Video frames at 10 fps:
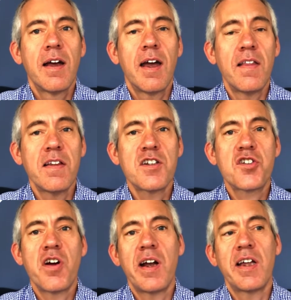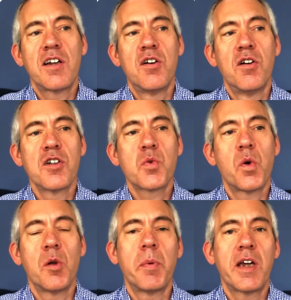In this training course,
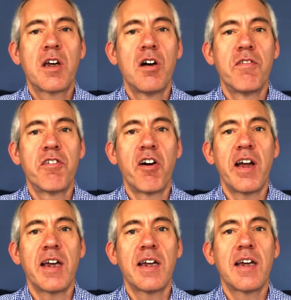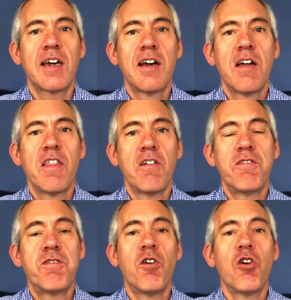we'll be covering the
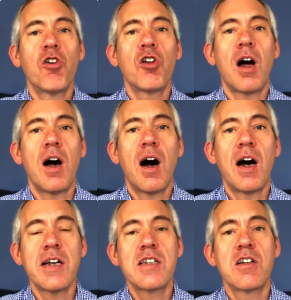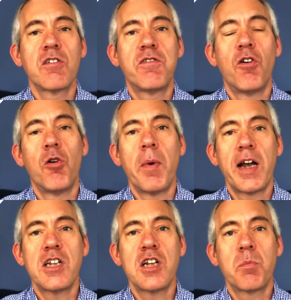full ITIL for
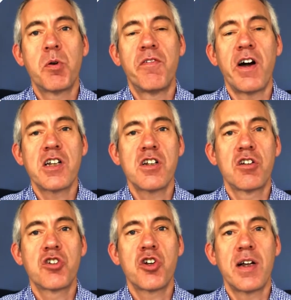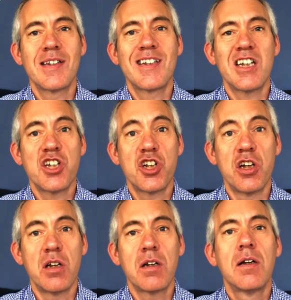Managing Professional
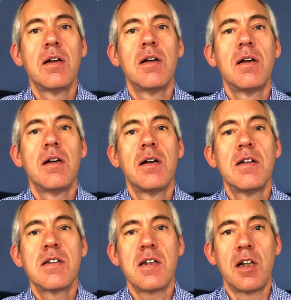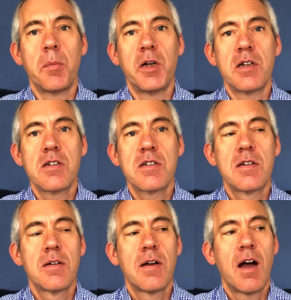Transition syllabus,
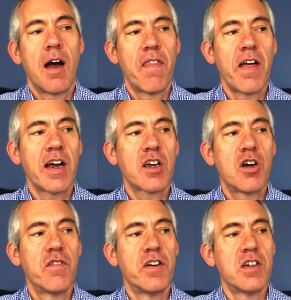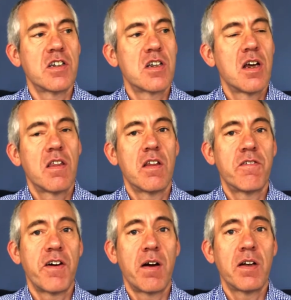and that covers the
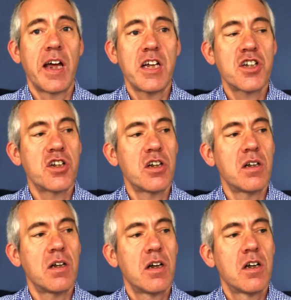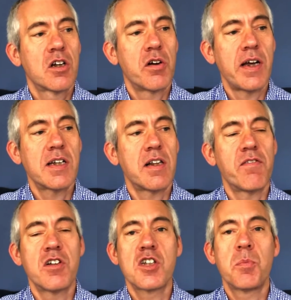foundation, create, deliver
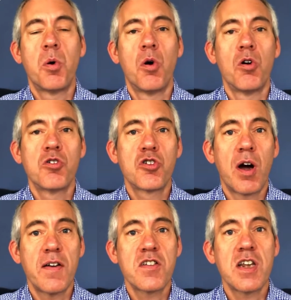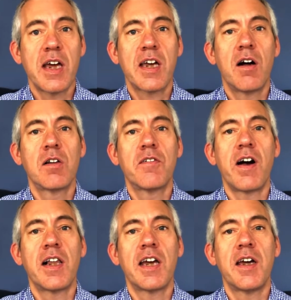and support, drive stakeholder
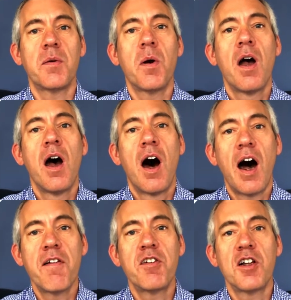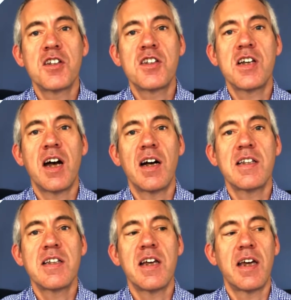value, high velocity
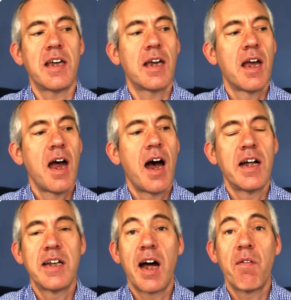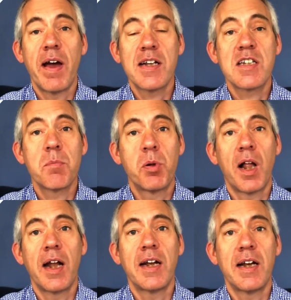IT and direct,
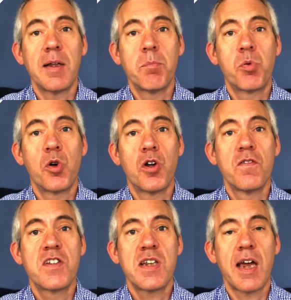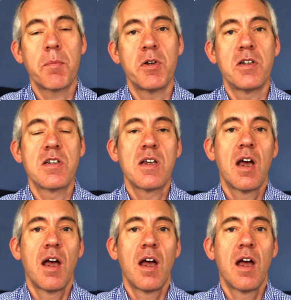plan and improve segments.